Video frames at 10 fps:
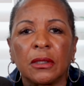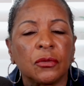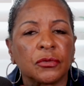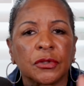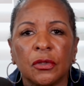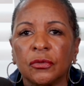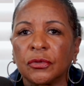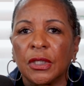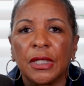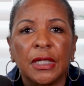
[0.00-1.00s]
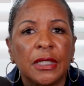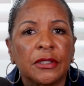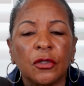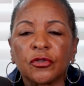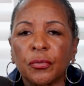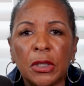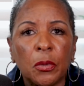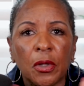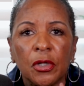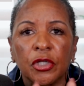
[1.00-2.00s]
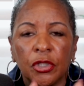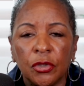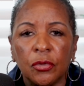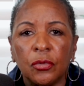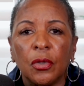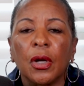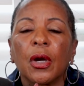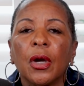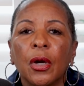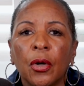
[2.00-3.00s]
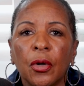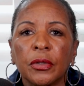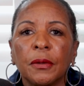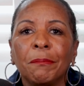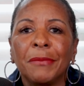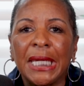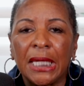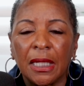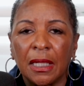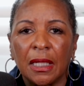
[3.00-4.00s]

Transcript: Those three words, you hurt me.